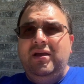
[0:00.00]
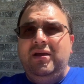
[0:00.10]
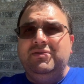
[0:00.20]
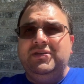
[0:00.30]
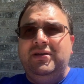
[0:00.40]
I
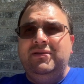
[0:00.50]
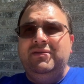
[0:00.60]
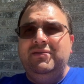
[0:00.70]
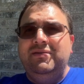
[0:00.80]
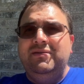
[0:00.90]
was
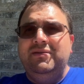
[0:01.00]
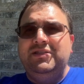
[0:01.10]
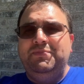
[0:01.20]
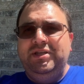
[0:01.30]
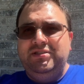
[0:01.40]
on the
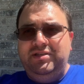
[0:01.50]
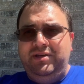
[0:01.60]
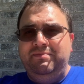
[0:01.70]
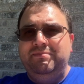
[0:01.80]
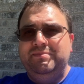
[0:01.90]
speech
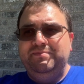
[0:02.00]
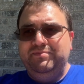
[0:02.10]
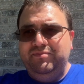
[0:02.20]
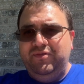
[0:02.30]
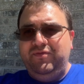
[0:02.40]
team
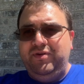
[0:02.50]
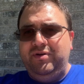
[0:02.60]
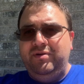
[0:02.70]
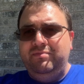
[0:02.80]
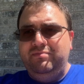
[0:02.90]

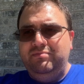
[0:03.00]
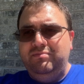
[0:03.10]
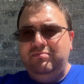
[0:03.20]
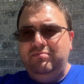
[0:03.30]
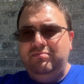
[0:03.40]
for,
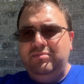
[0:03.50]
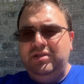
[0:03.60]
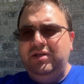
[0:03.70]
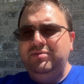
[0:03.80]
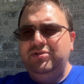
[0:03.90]
I
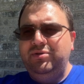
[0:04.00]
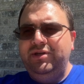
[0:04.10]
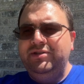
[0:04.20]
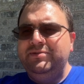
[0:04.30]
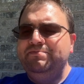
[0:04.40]
think it was 2
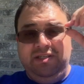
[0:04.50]
years.